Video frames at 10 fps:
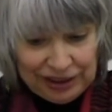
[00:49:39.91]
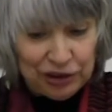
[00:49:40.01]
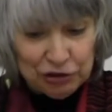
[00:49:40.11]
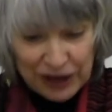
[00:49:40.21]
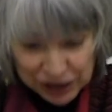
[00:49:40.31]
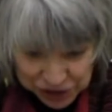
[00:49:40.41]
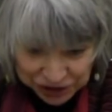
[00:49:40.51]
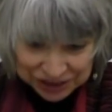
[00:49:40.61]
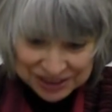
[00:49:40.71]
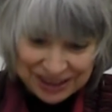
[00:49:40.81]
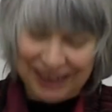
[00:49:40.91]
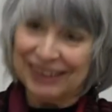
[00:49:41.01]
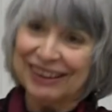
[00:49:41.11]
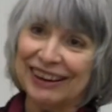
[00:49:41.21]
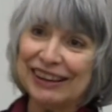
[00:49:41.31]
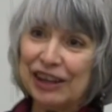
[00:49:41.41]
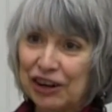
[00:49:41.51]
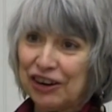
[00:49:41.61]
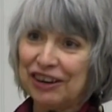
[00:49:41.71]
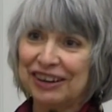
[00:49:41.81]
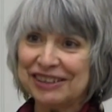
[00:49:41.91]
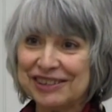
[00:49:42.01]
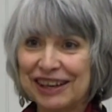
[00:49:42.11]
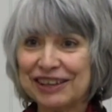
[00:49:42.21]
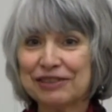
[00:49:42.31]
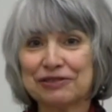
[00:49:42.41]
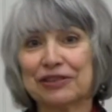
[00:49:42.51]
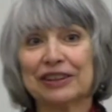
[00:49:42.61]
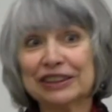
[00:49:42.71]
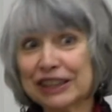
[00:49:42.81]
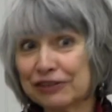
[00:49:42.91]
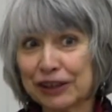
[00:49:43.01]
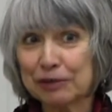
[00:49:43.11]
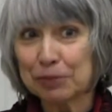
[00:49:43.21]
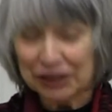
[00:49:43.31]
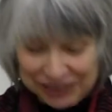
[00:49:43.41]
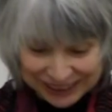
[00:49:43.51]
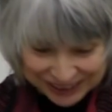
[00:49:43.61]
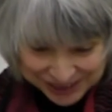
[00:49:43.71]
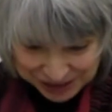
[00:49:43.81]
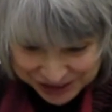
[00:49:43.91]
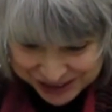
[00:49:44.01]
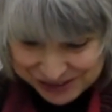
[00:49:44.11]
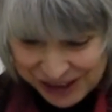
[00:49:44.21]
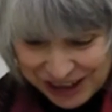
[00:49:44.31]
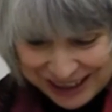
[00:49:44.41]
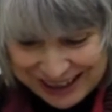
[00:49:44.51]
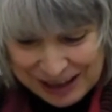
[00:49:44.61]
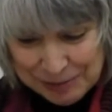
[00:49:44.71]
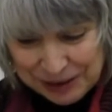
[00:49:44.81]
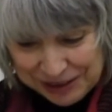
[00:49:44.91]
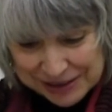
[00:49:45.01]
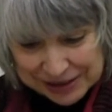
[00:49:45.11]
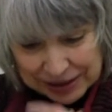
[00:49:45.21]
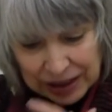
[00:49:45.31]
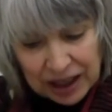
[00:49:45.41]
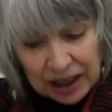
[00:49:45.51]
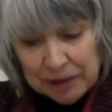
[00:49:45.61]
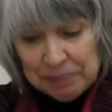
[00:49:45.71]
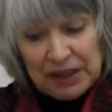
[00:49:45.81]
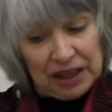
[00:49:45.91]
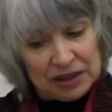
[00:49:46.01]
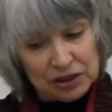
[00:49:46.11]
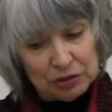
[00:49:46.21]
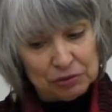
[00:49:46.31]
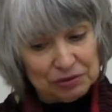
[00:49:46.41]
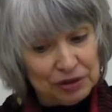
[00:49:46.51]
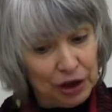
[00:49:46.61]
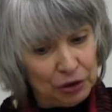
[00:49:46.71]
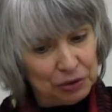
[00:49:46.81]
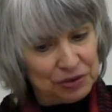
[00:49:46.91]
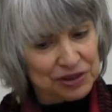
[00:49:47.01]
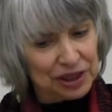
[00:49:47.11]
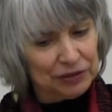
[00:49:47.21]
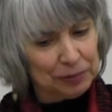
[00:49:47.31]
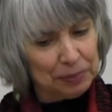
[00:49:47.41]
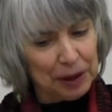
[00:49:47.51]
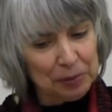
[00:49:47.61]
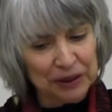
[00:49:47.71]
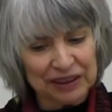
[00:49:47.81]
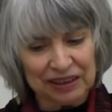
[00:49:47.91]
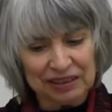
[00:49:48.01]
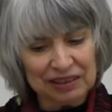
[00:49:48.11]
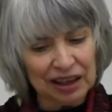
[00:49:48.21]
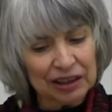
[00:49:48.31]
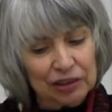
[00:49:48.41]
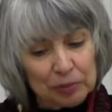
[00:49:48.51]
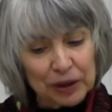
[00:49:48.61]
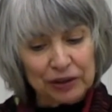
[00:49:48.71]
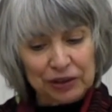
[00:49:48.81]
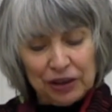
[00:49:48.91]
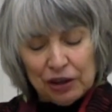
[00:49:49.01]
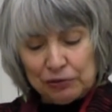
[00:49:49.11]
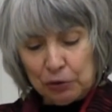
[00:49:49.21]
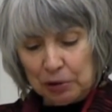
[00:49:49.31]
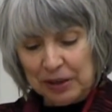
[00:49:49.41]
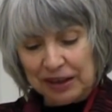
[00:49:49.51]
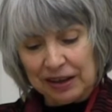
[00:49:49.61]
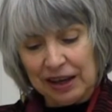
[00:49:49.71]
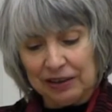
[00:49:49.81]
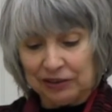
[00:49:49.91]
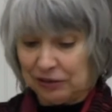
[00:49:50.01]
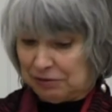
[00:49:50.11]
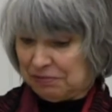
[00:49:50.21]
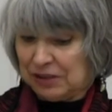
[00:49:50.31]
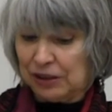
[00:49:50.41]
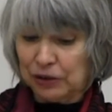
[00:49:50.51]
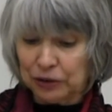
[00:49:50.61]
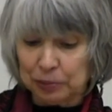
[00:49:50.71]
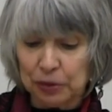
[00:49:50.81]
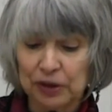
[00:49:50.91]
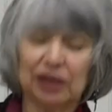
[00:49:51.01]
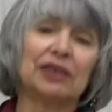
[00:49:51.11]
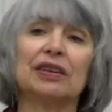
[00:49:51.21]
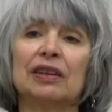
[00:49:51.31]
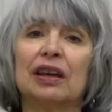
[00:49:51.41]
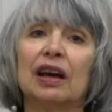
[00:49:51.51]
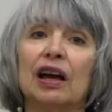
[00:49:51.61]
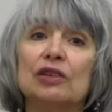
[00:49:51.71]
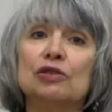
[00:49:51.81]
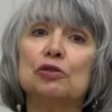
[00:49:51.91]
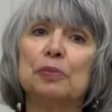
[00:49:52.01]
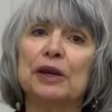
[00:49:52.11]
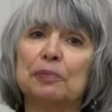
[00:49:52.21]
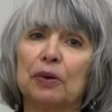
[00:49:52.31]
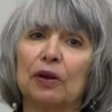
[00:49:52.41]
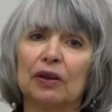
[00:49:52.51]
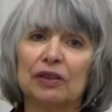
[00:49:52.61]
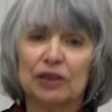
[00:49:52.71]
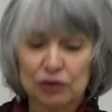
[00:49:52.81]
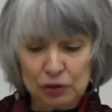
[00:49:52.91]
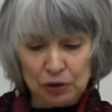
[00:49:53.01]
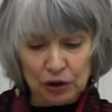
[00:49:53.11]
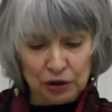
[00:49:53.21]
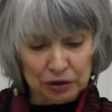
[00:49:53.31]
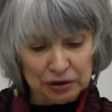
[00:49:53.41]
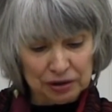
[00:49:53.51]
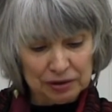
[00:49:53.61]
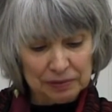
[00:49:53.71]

innovations, and I hear a set of living buildings on this very campus into nodes of a public entanglement, forming, as Deleuze put it, a new people, new earth.